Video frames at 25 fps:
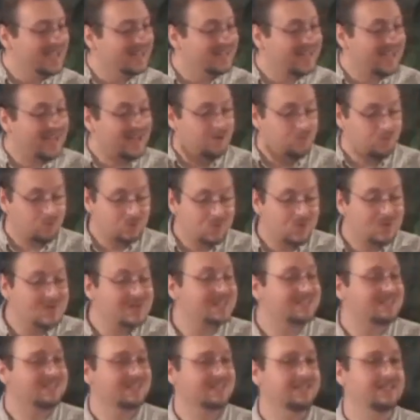And I
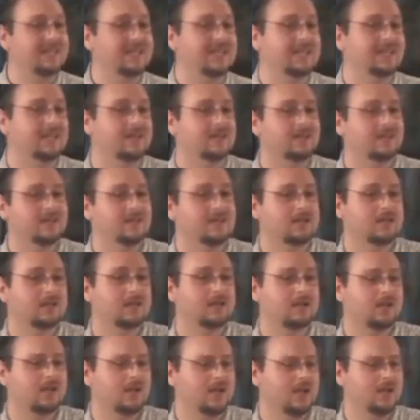really,
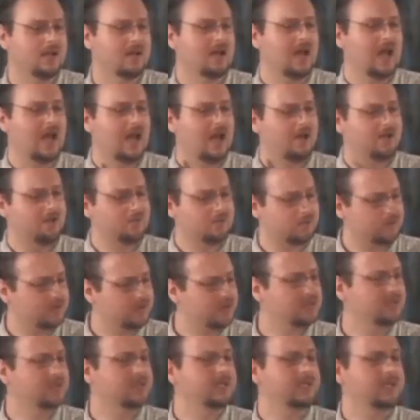I
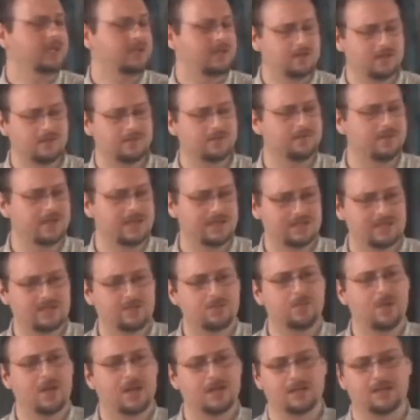really
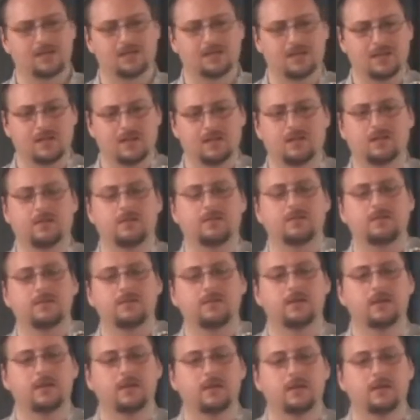convinced myself